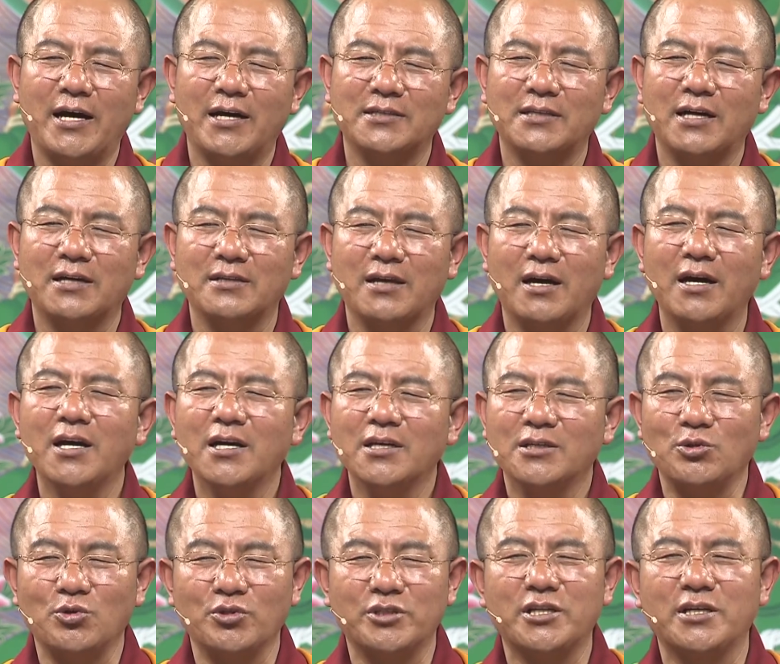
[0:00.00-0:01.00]
Some
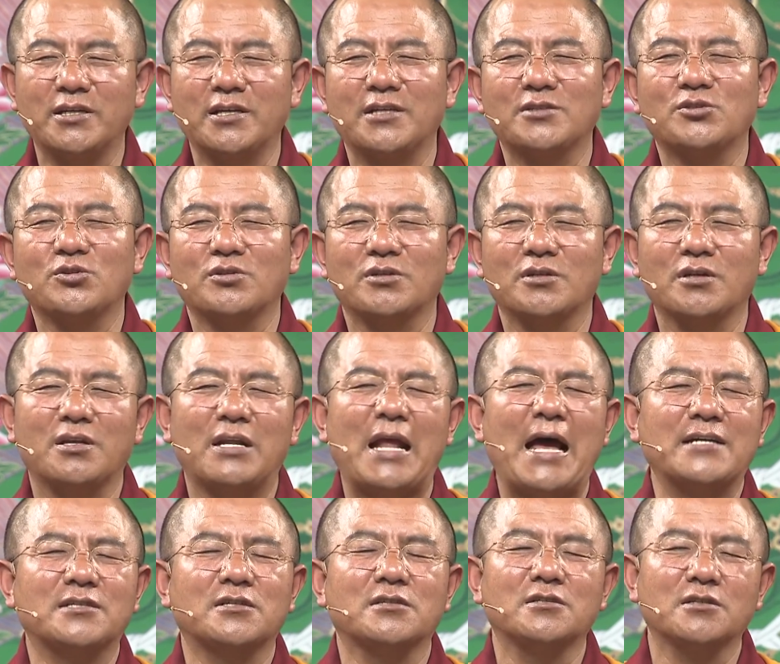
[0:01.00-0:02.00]
called upon Indra,
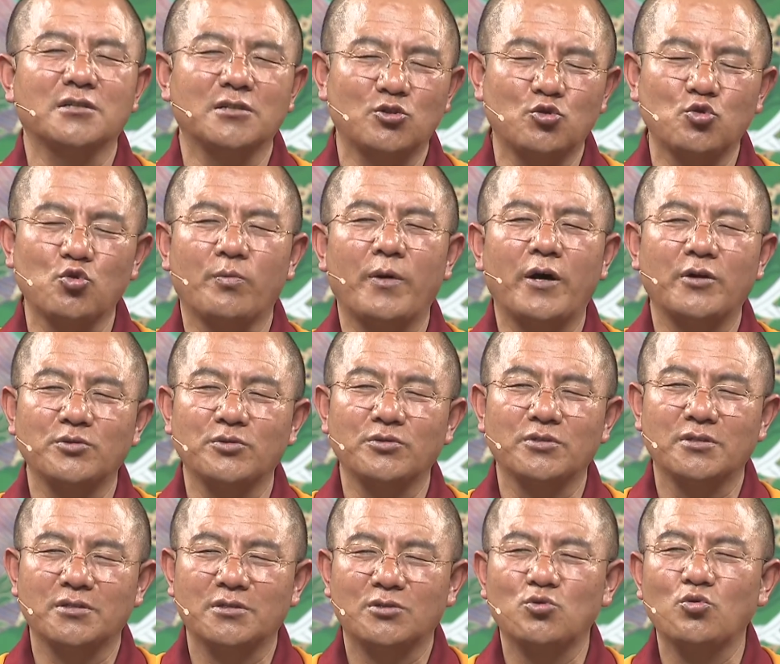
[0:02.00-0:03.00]
some
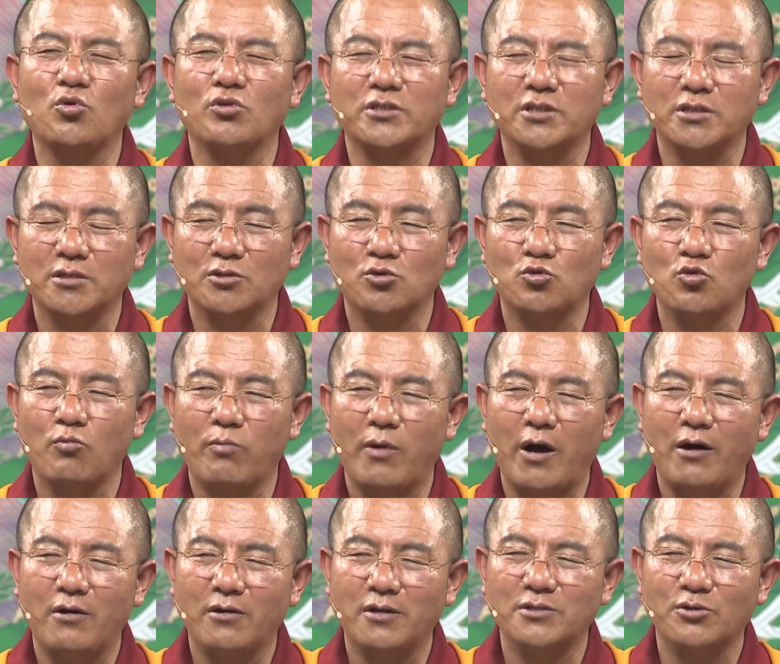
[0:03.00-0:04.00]
cried to
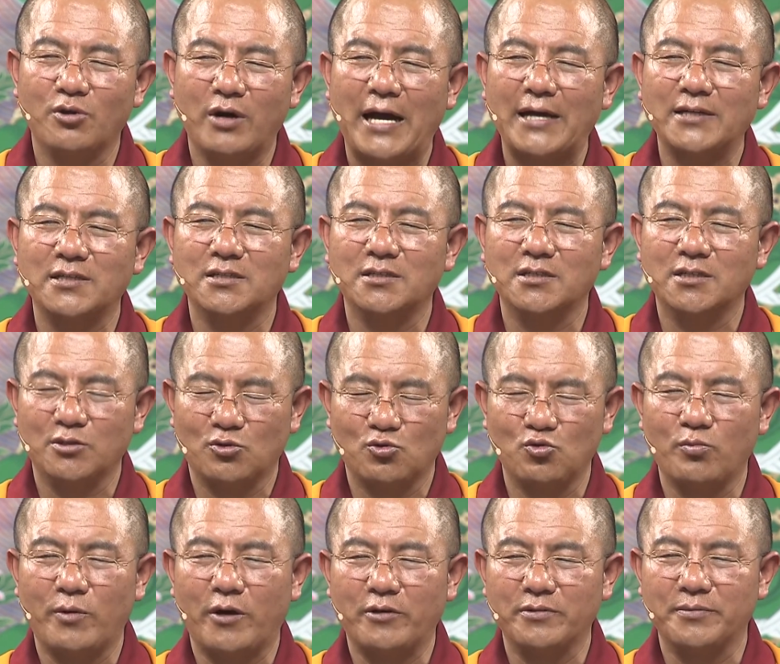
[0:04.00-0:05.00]
Mahashvara,
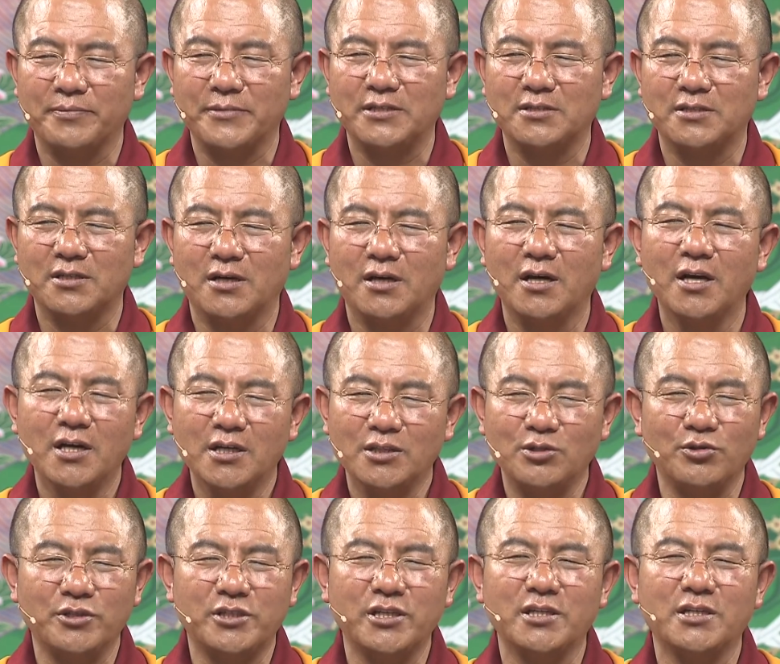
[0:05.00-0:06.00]
some called the
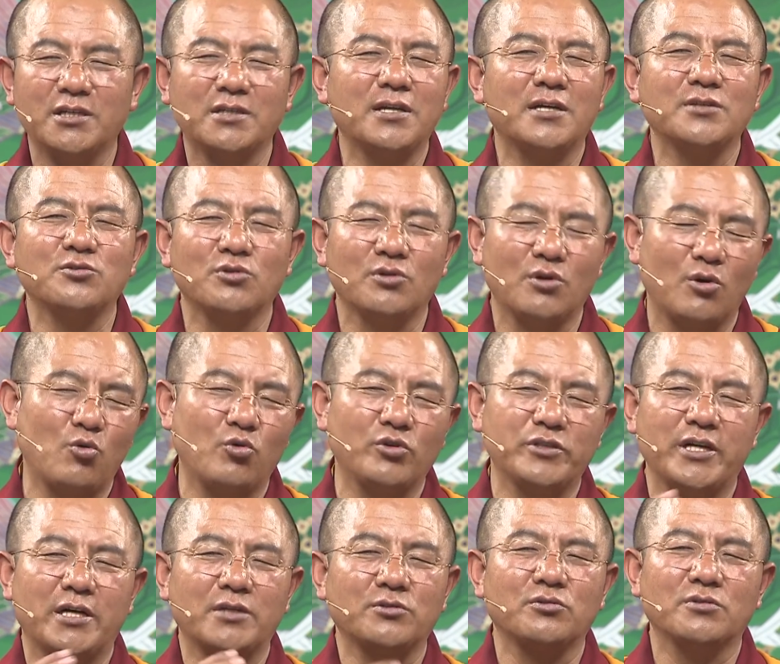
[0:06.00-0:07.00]
sun, and some called
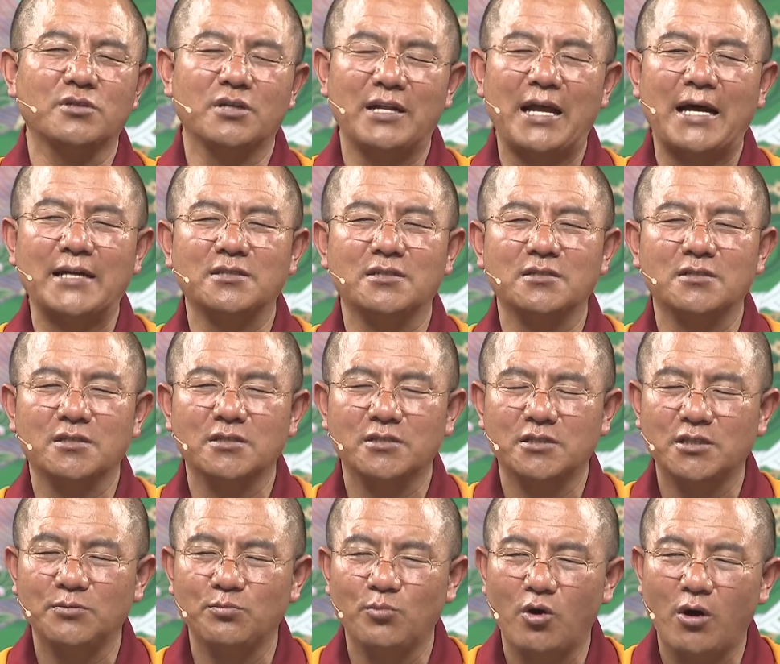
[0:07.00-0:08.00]
the moon.
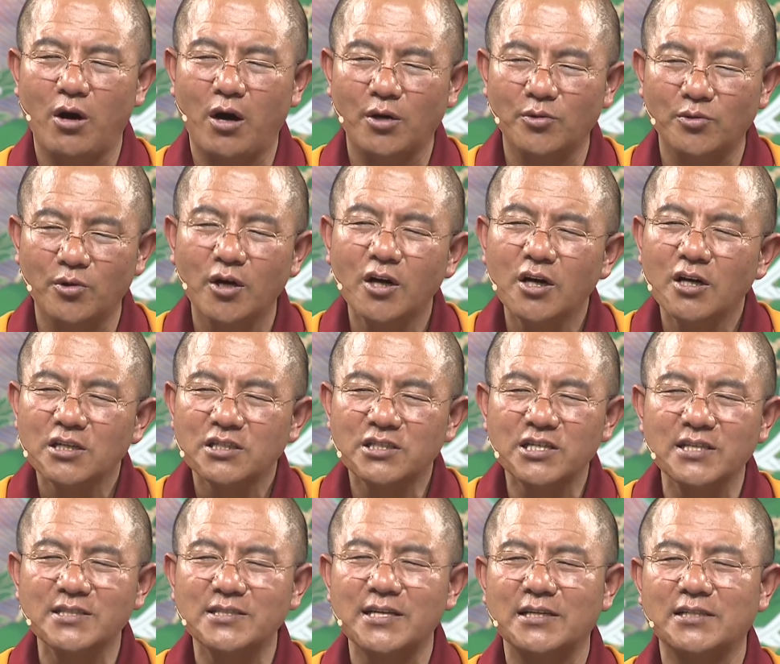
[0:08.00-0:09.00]
Some
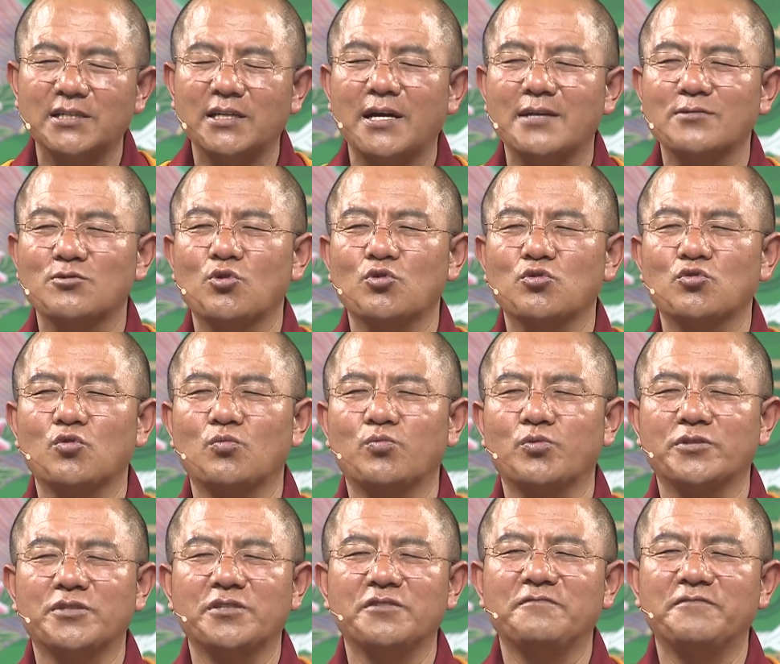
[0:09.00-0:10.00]
held onto jewels
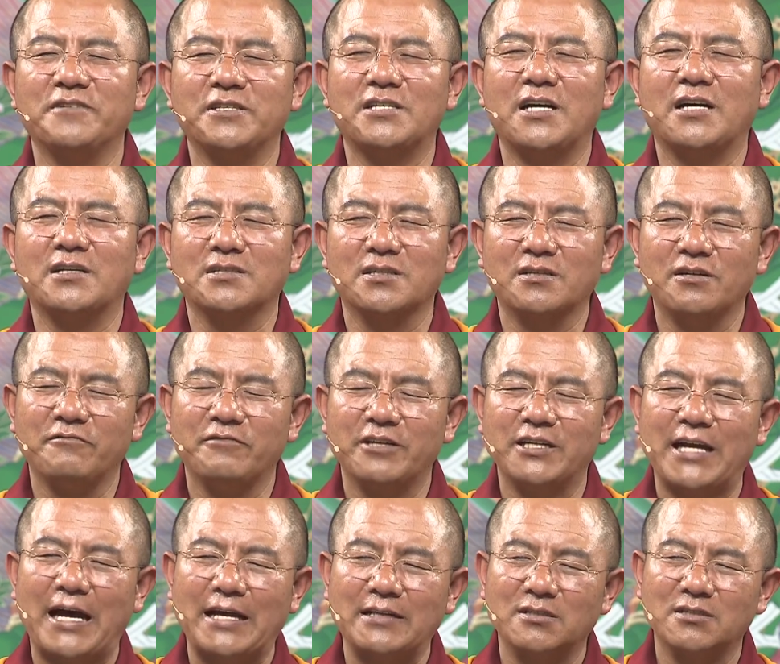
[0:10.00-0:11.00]
in their hands and
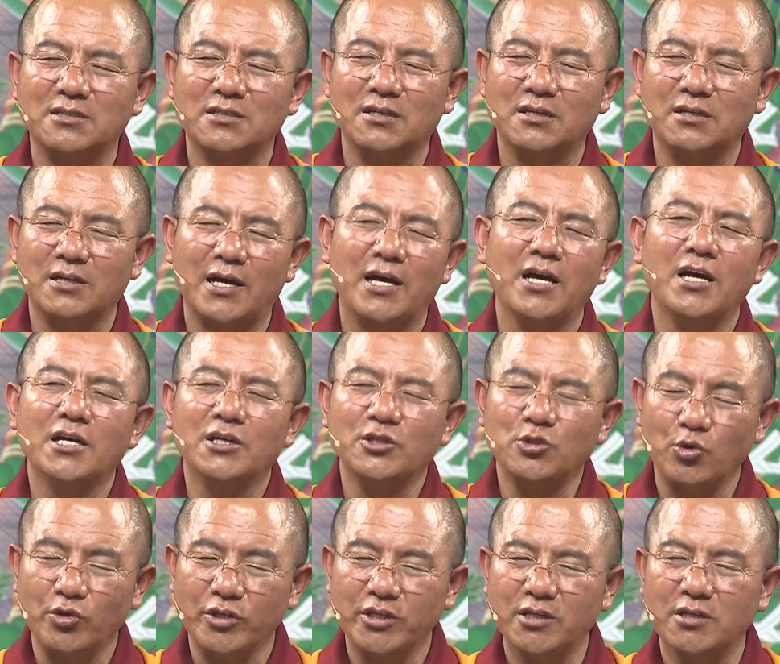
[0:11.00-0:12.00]
called the names of the
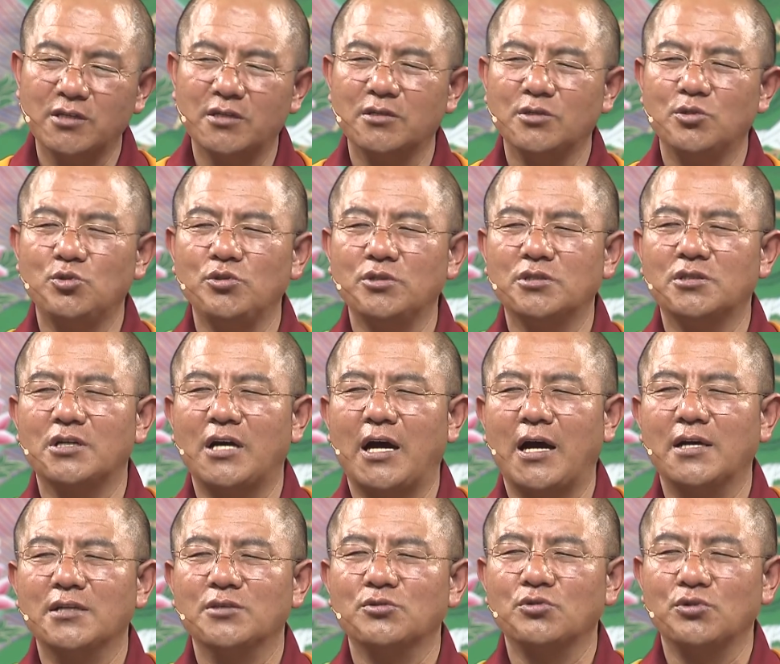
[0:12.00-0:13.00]
jewels.
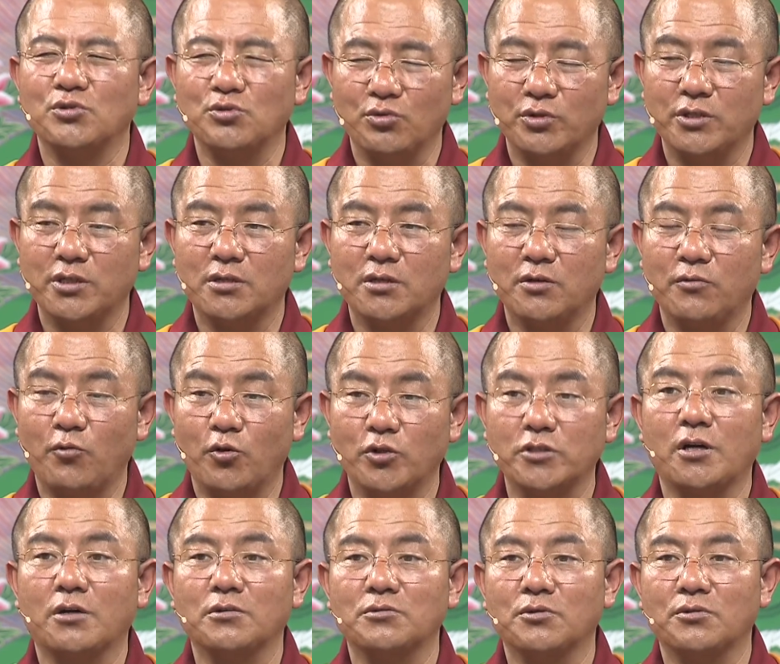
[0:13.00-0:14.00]
Some cried out the
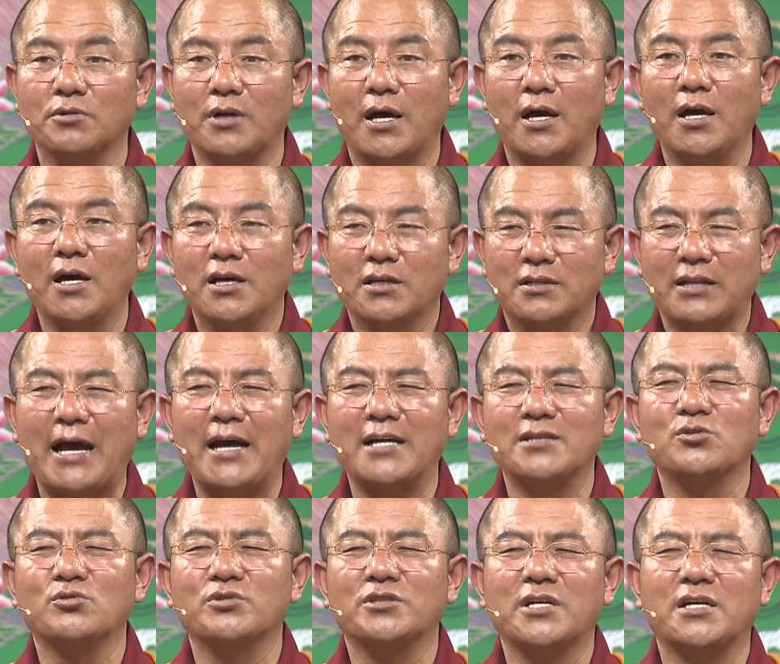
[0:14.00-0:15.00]
names of their beloved
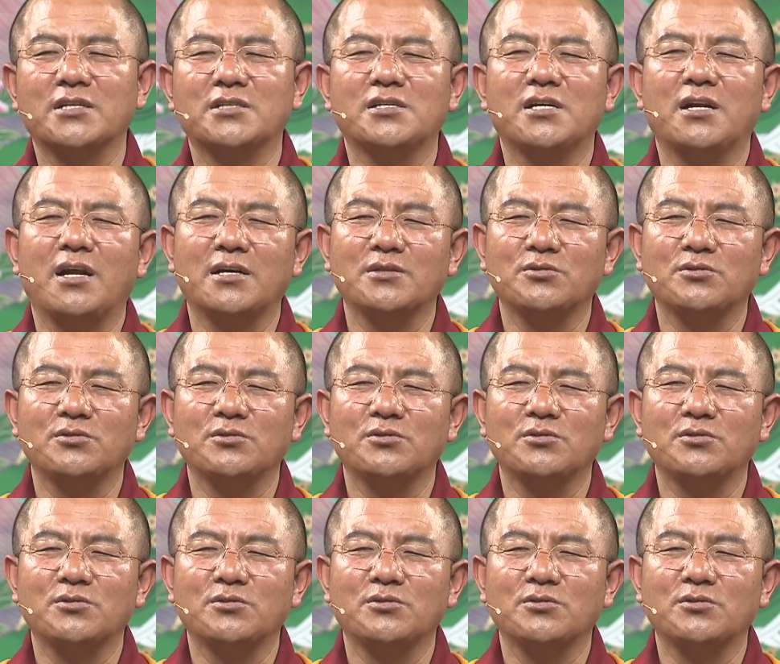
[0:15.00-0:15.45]
ones.